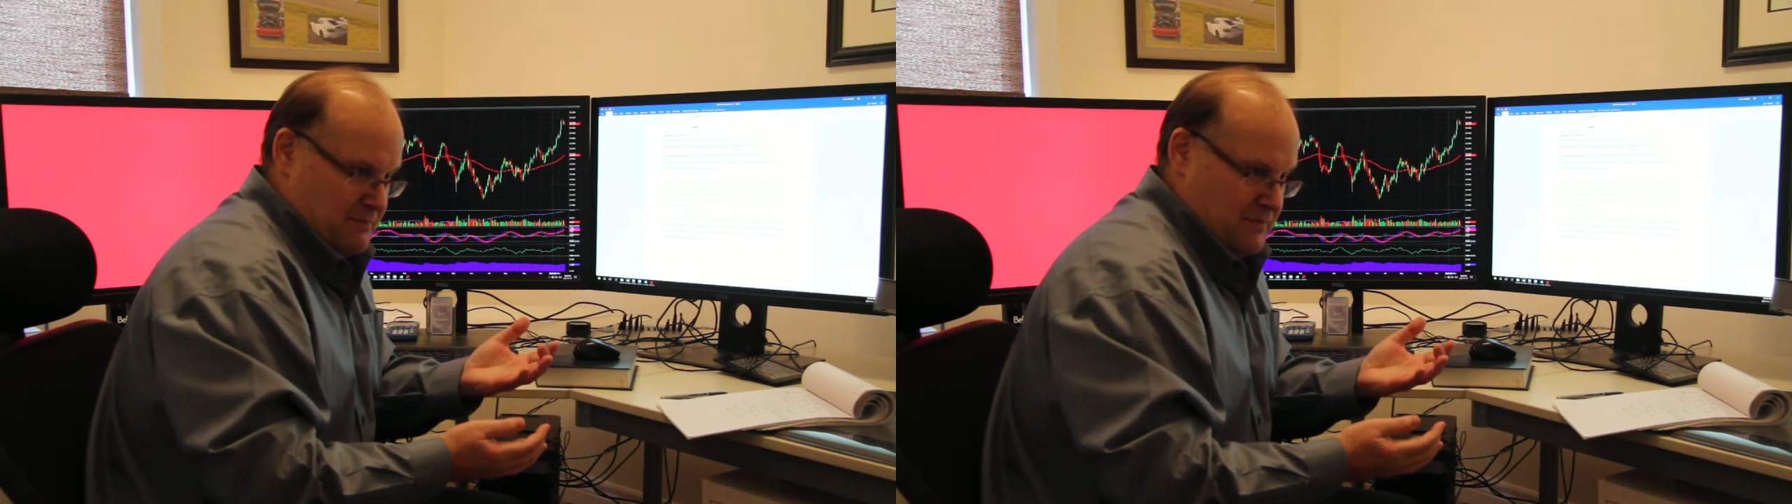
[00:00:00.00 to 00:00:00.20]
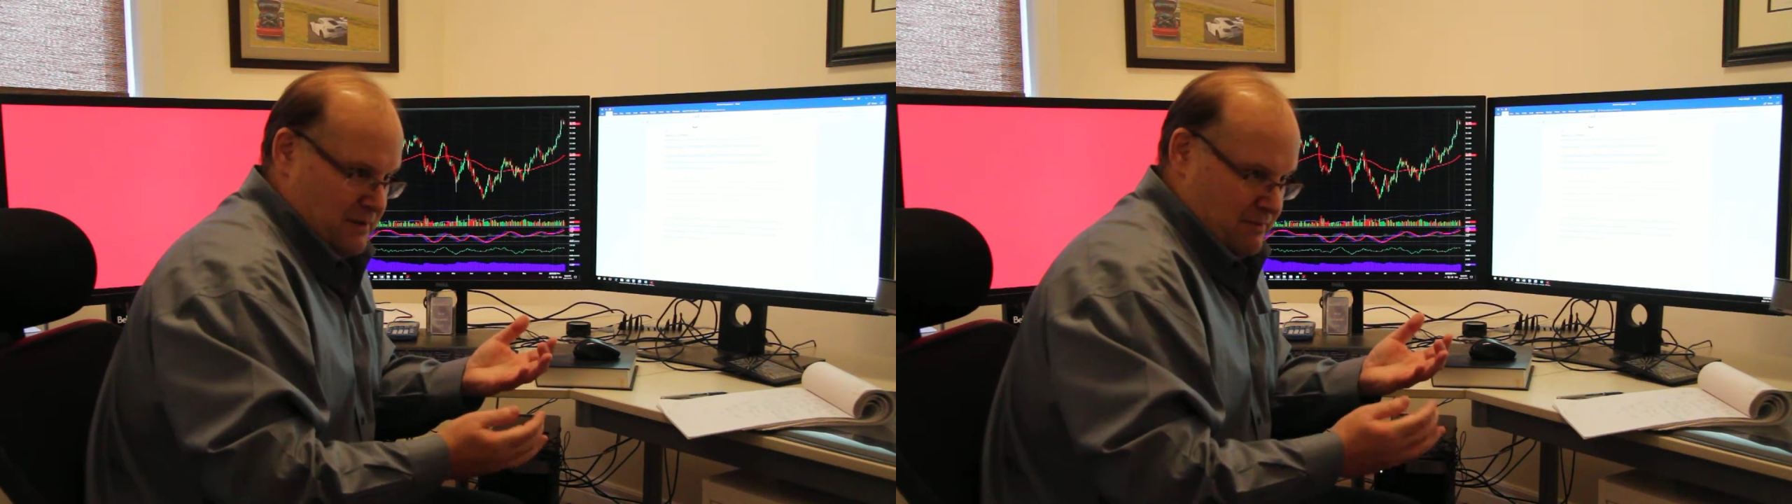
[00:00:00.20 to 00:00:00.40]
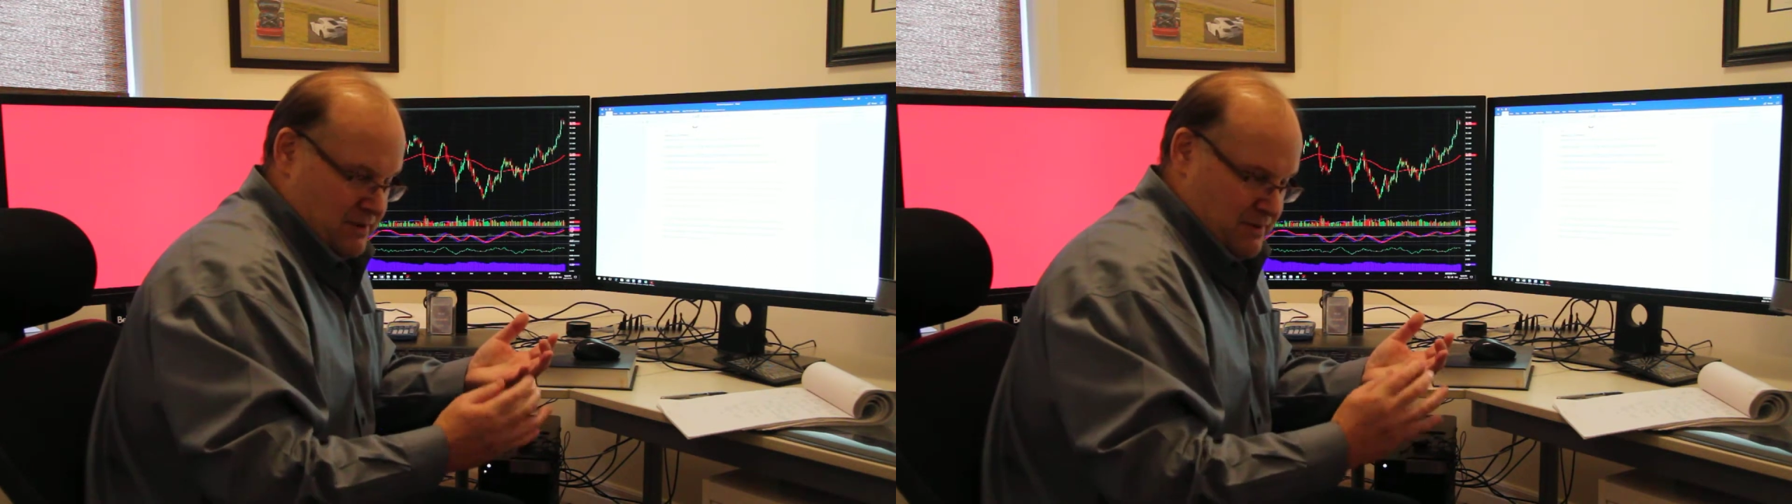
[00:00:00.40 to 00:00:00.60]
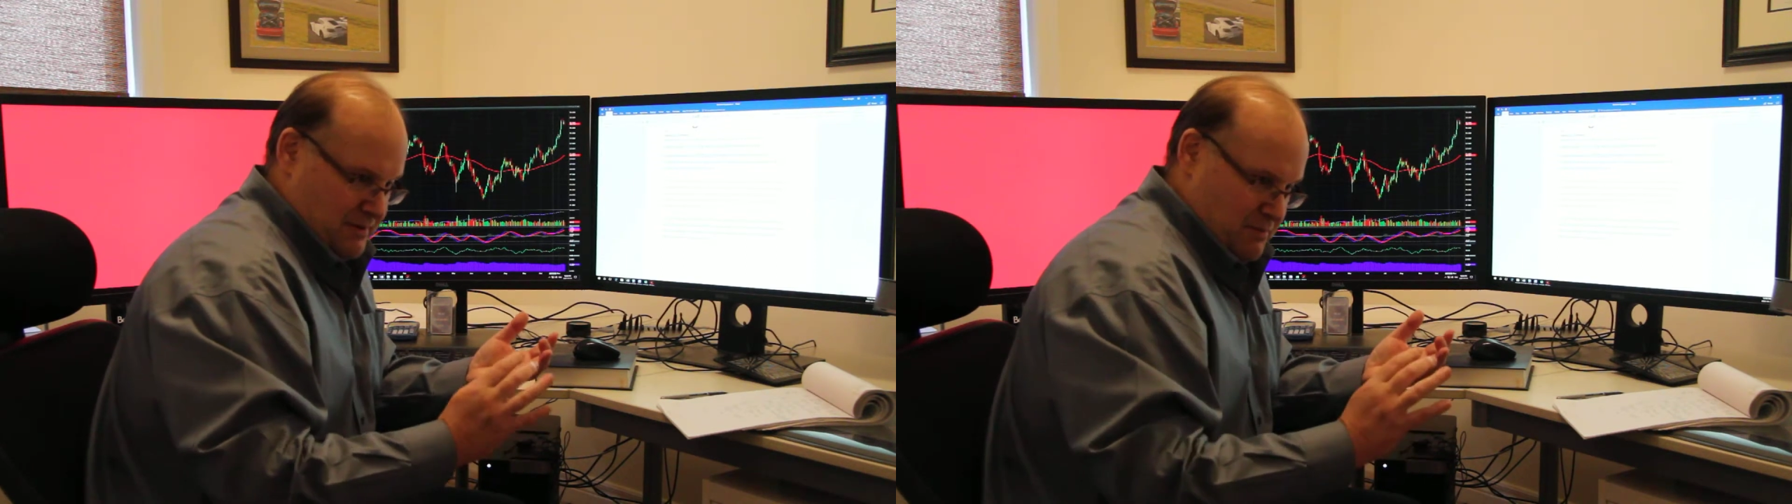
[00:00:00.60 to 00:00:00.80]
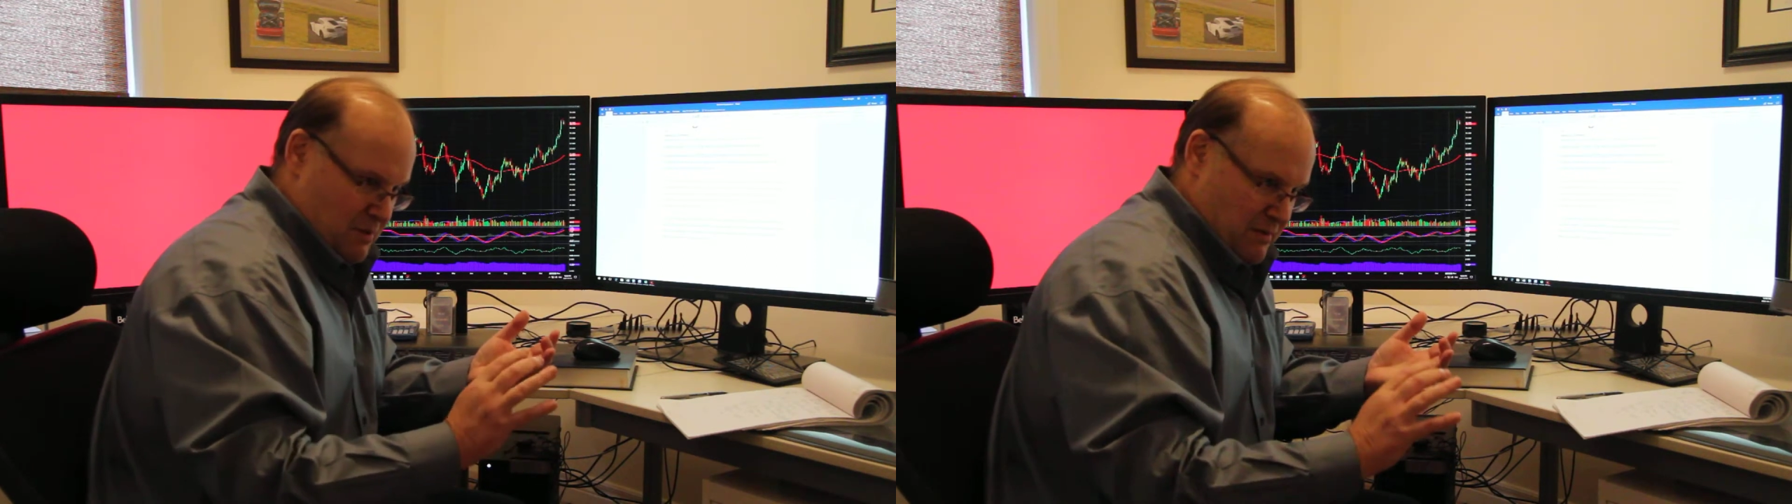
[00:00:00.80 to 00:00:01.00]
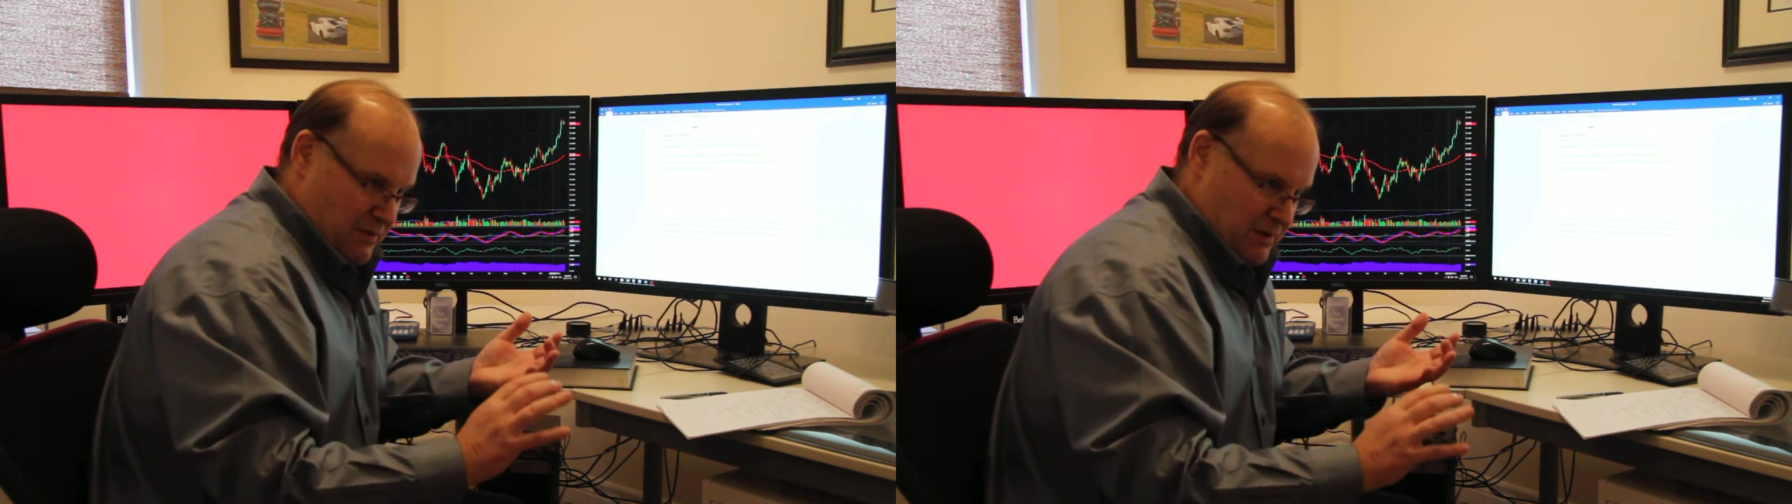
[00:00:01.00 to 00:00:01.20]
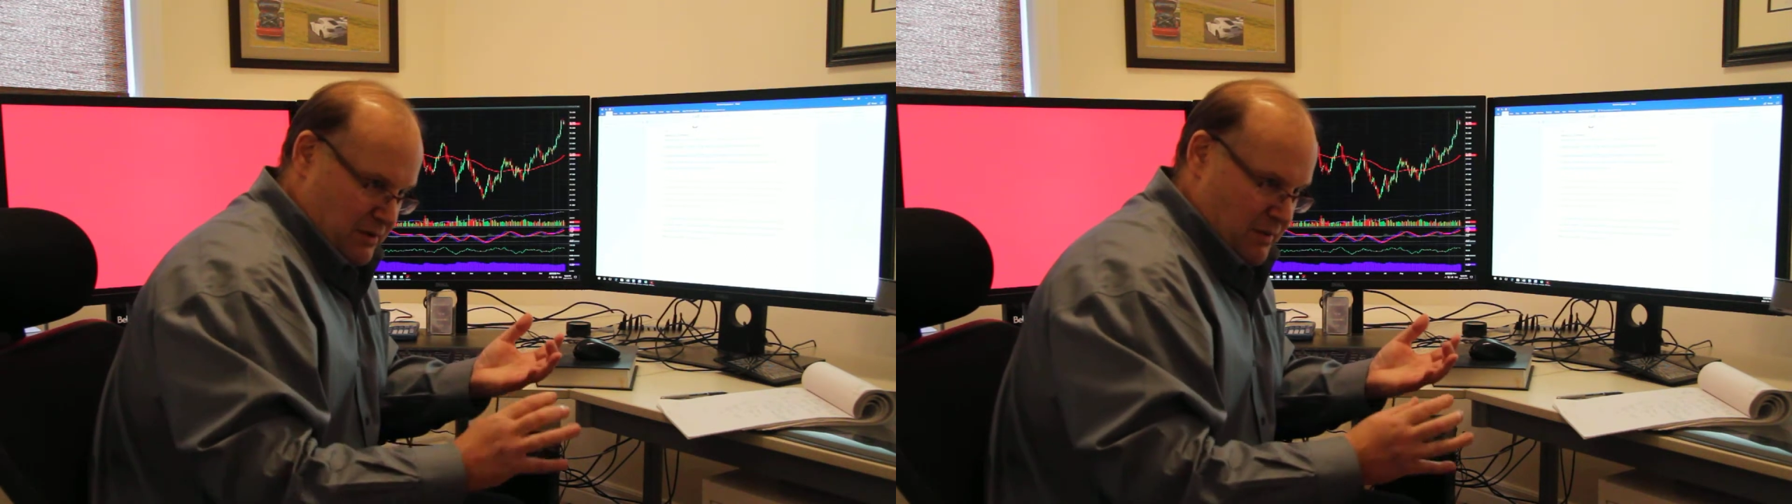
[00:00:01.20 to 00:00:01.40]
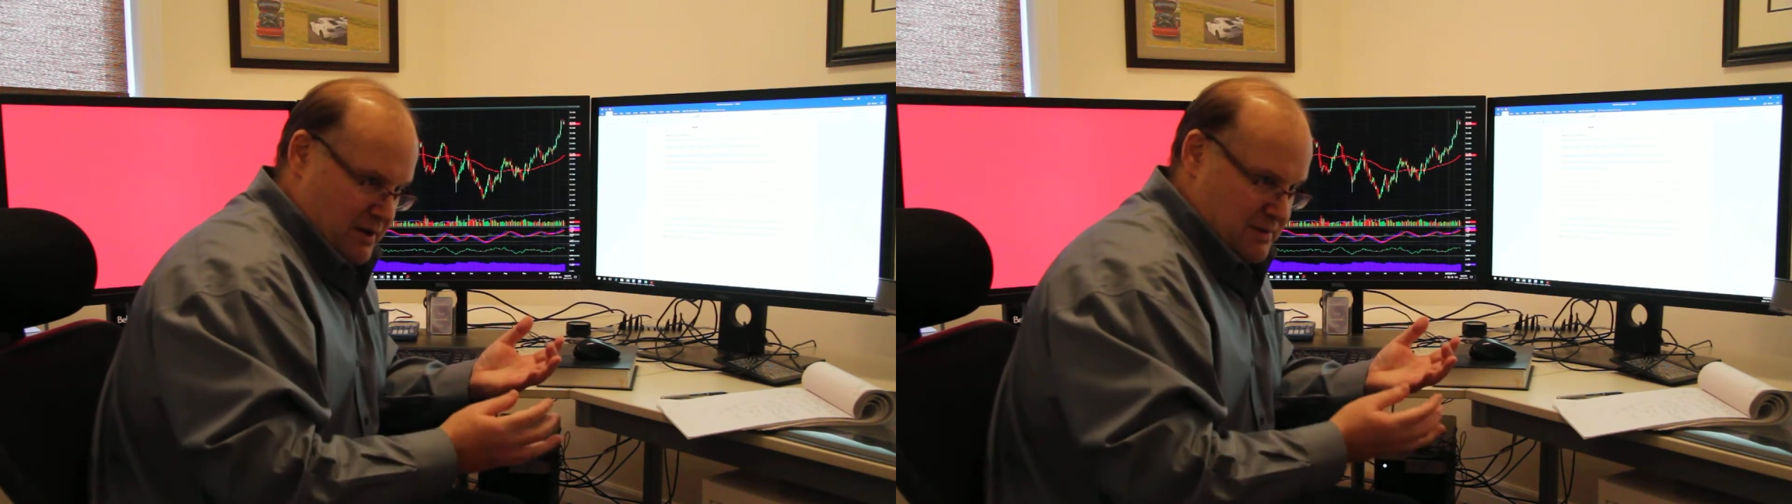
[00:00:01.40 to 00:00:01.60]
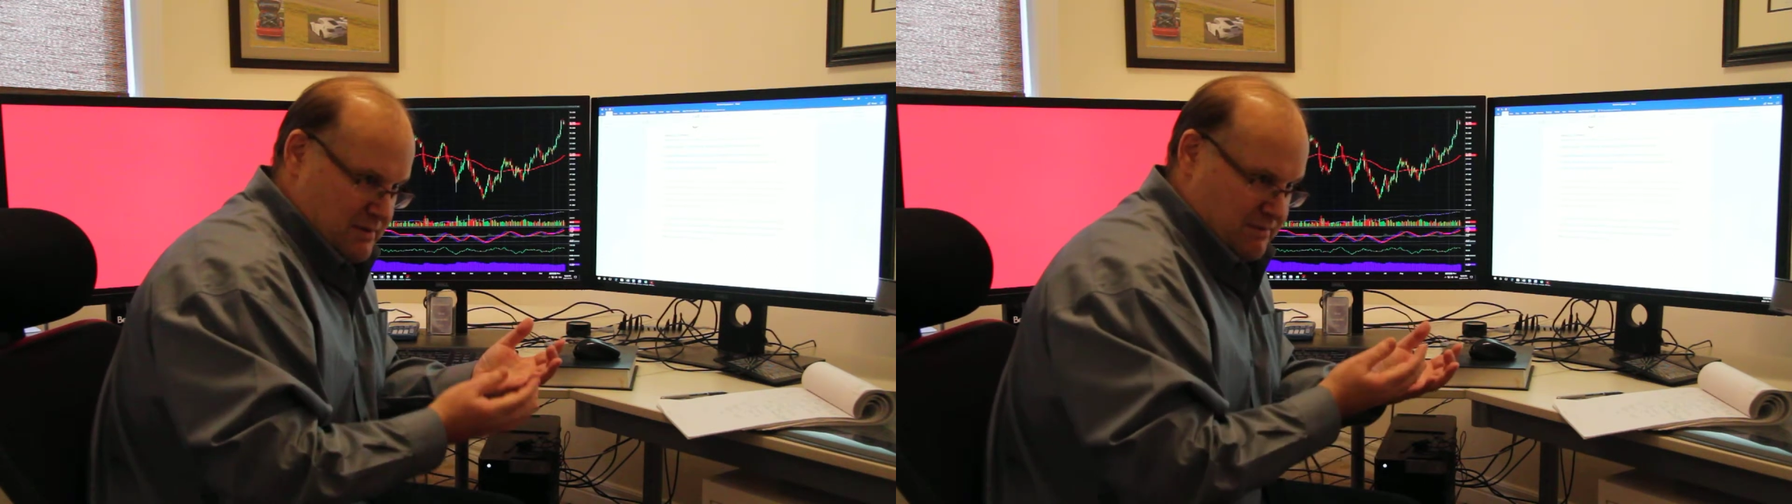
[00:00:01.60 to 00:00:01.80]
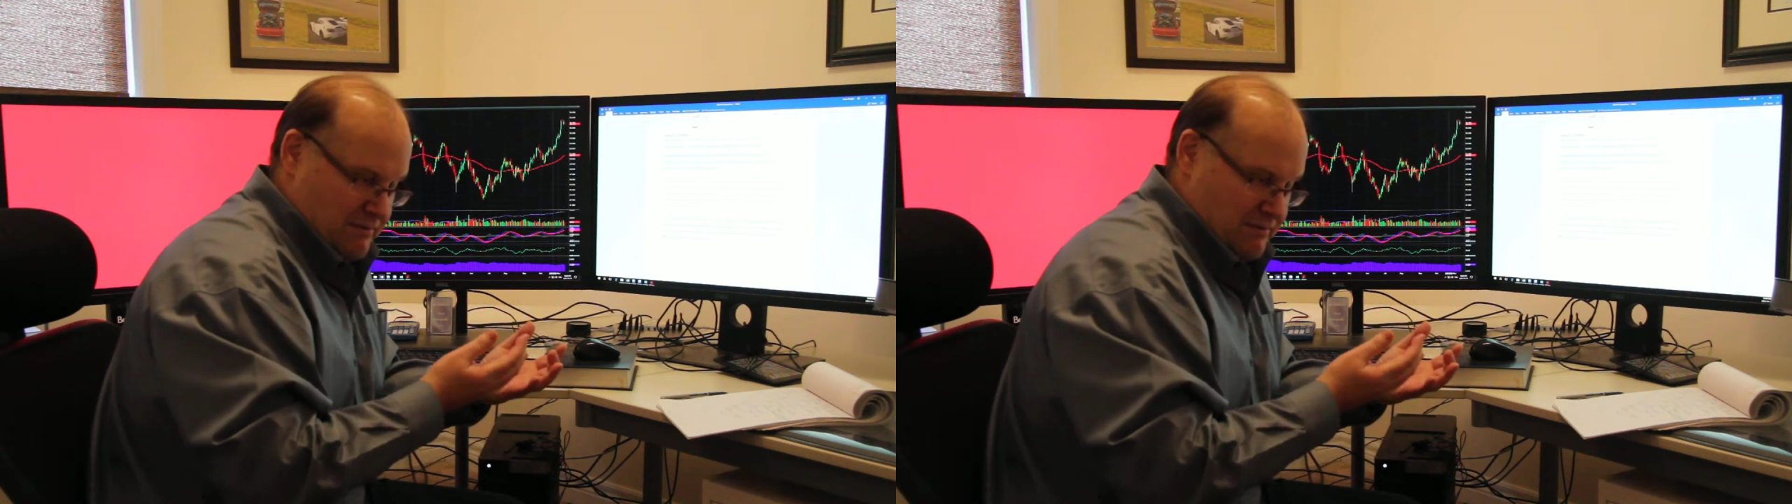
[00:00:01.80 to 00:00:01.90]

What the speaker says: then we see more of the U.S.